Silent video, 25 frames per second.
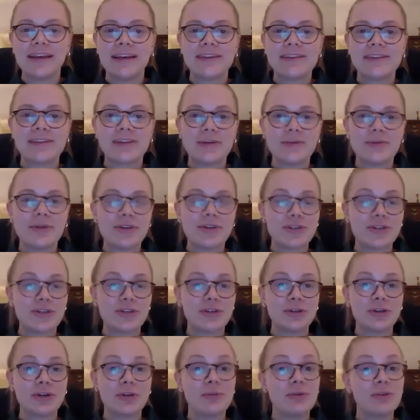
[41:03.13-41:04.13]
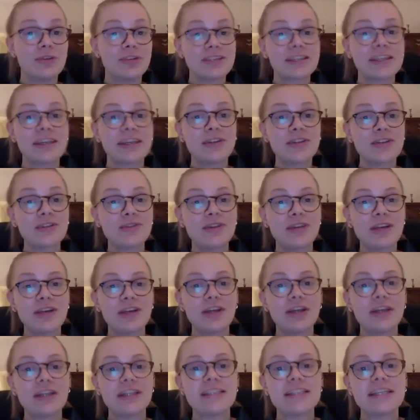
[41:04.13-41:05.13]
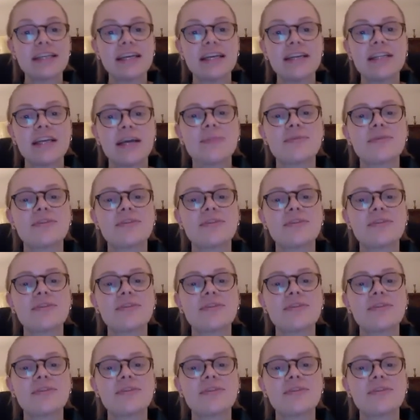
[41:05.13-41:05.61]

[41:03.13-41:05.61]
So make sure your computer skills are really good. In terms